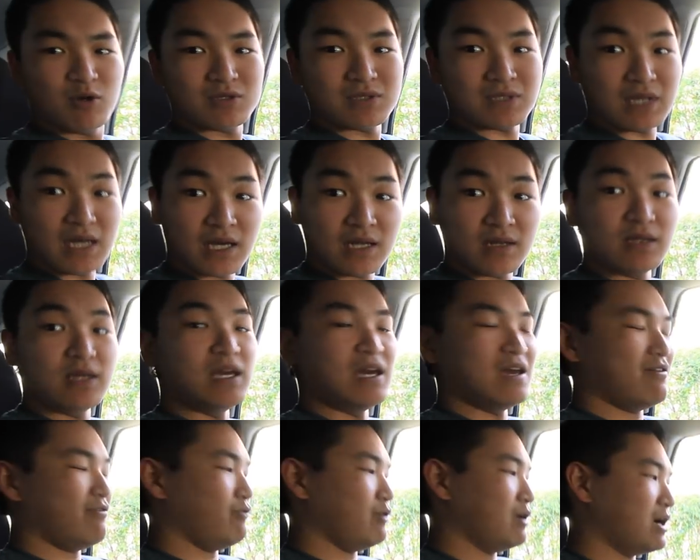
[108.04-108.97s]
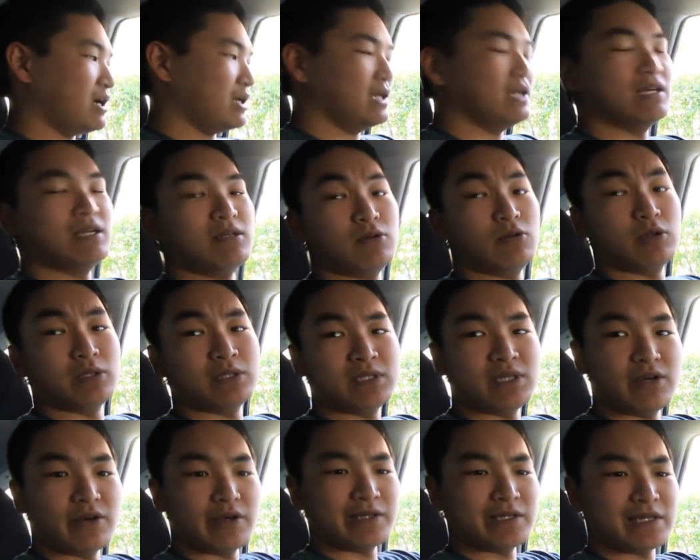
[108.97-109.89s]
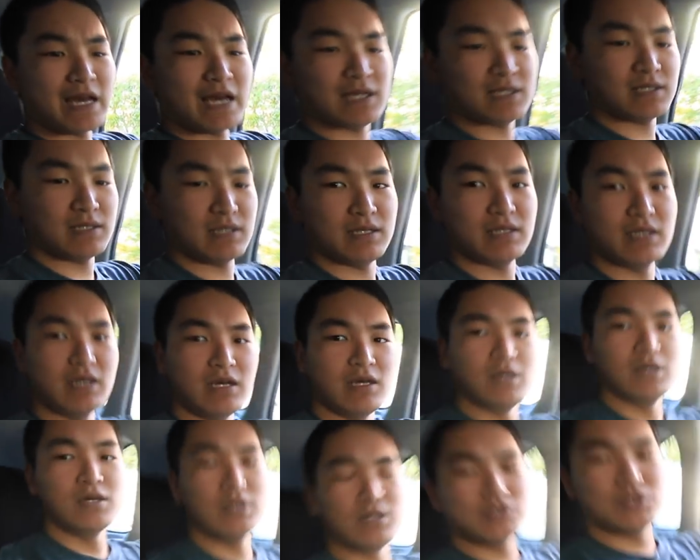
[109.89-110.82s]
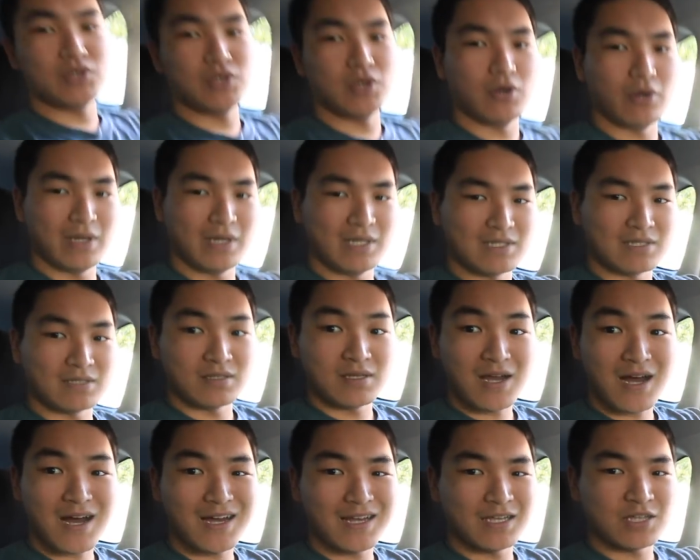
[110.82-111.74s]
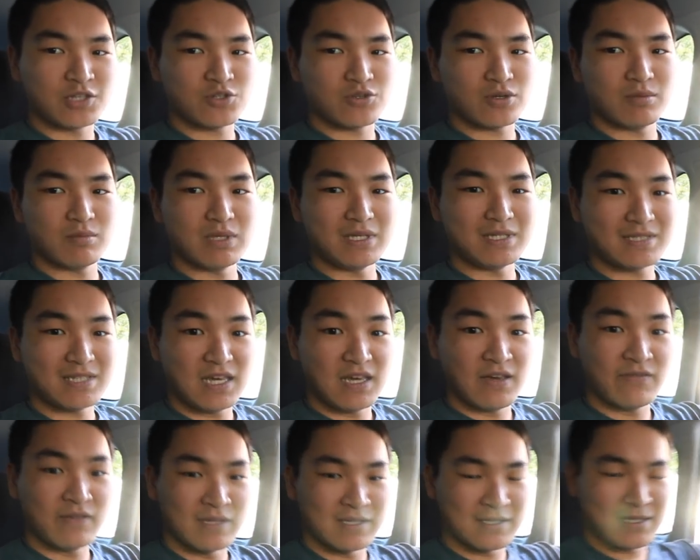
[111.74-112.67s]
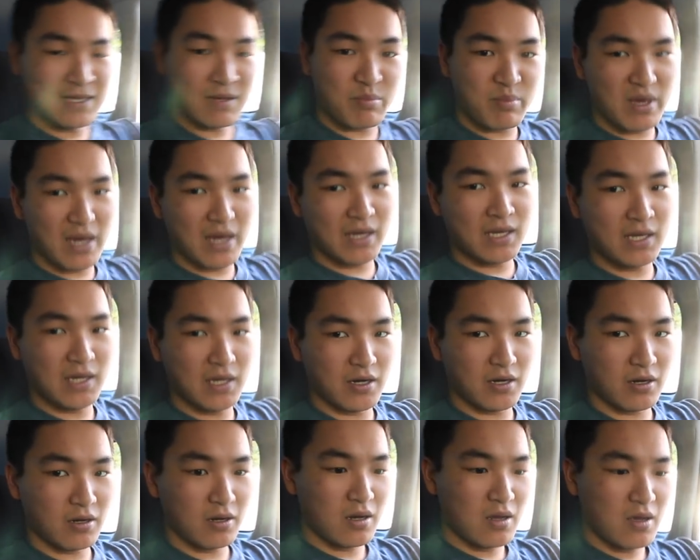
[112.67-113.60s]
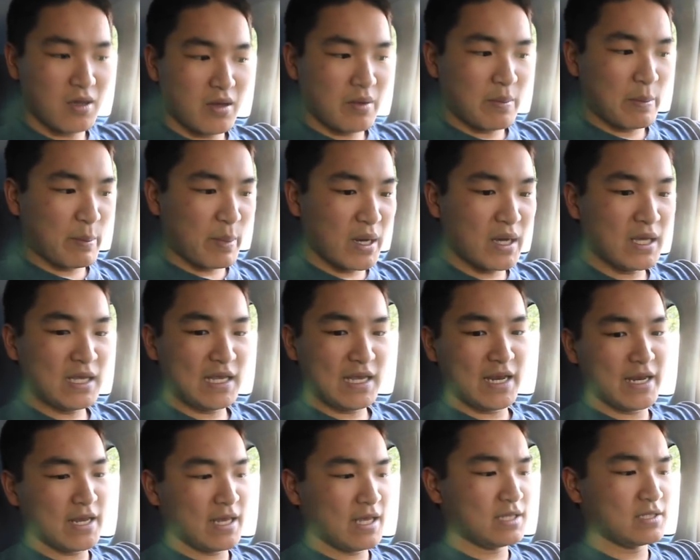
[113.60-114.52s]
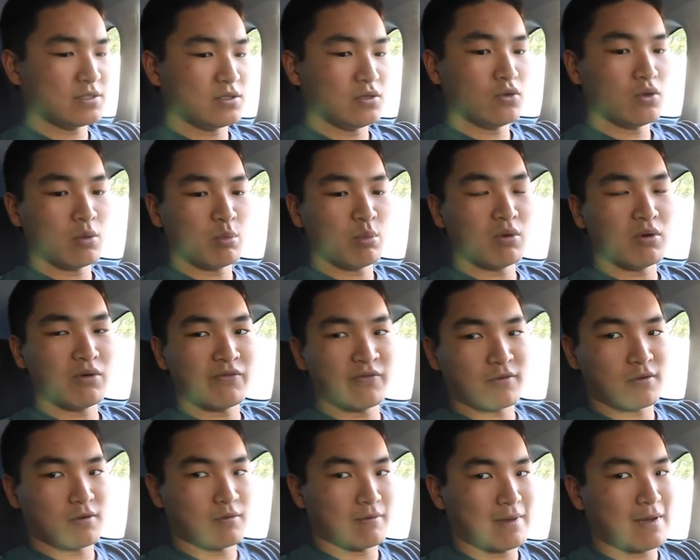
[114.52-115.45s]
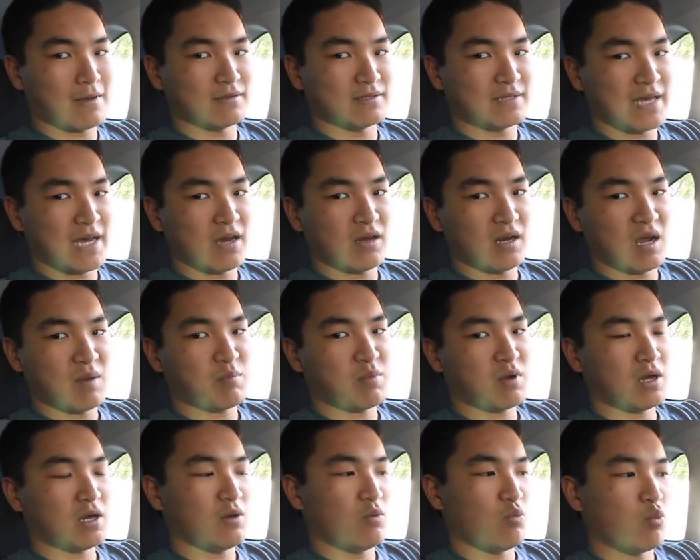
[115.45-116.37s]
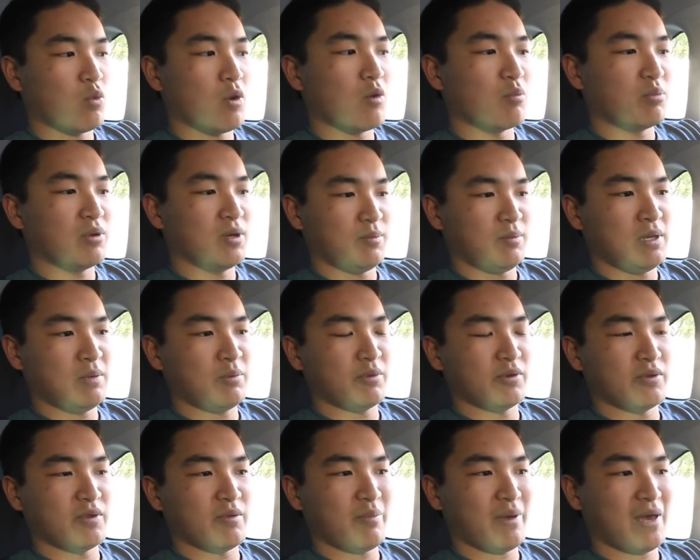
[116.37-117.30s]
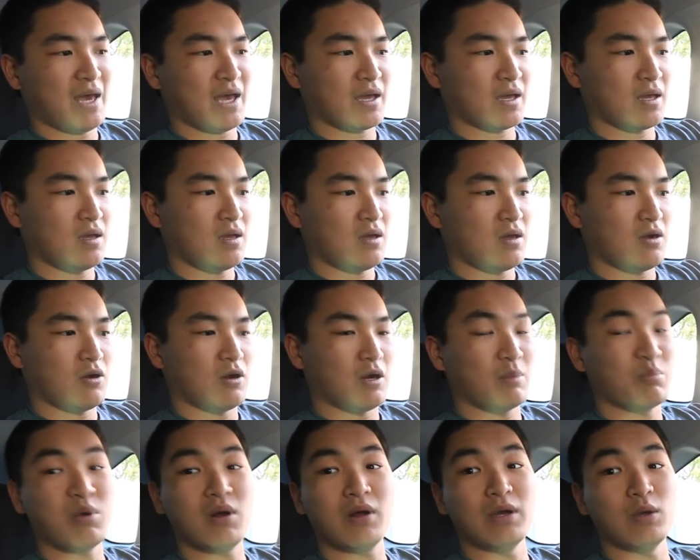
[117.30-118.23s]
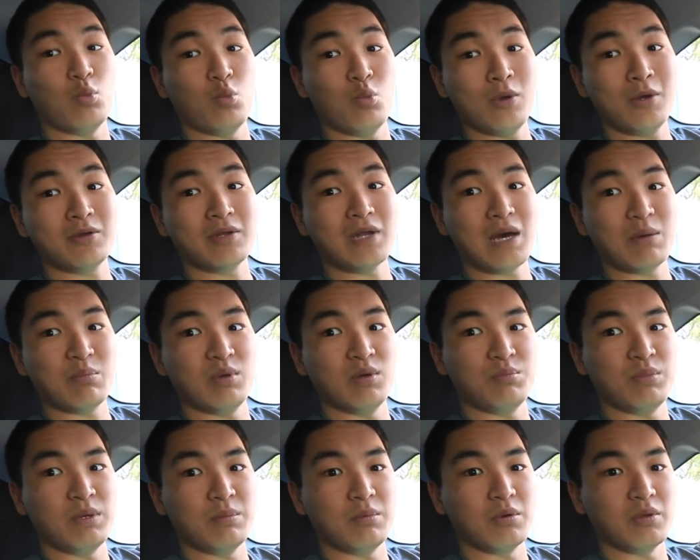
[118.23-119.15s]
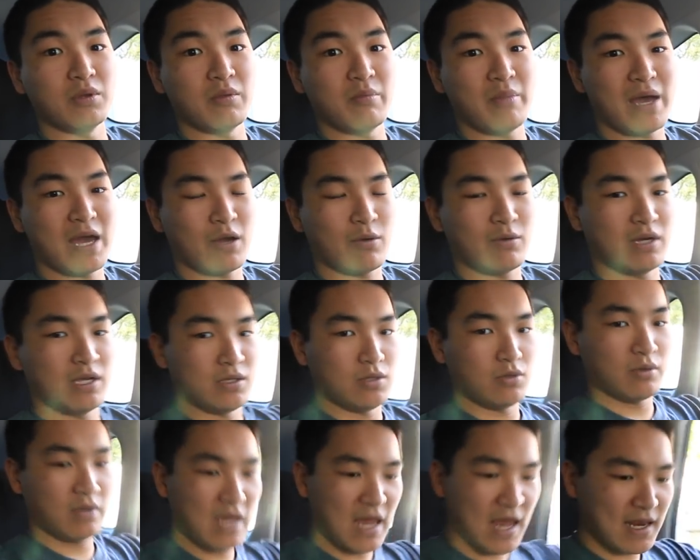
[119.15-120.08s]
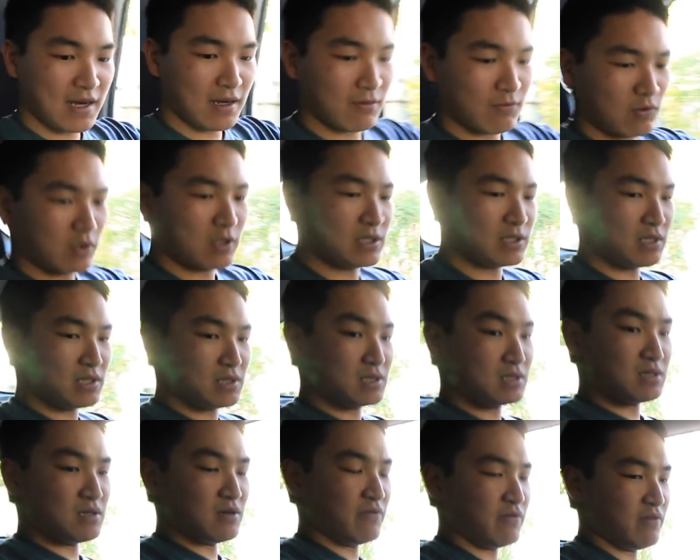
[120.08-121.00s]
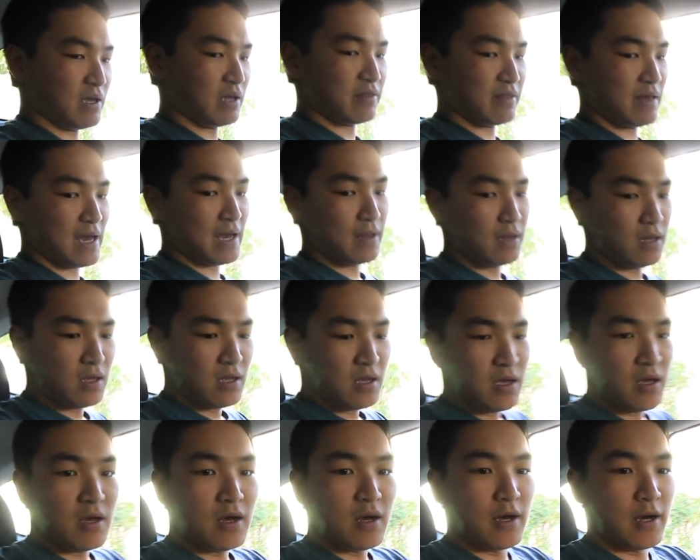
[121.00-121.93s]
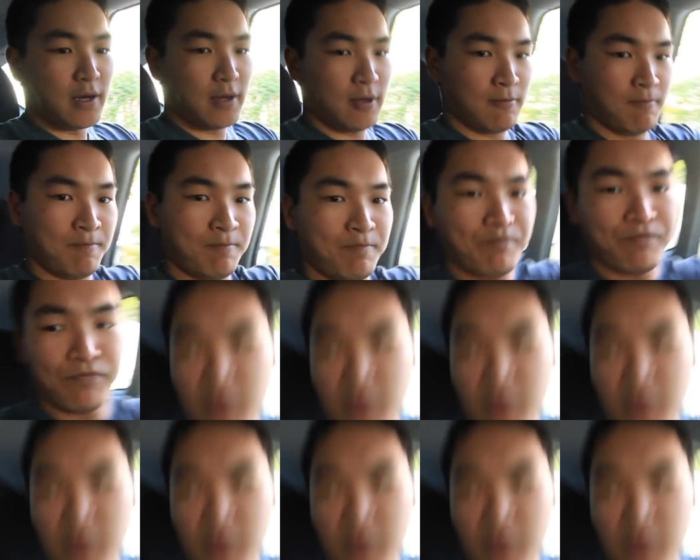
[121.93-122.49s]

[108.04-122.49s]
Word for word: most likely, if we got into a serious accident, so it is not extremely safe to sit back here, but it is doable for around town. I probably won't put people in the back, or I probably will not put people in the back when I do canyon runs, stuff like that. Um,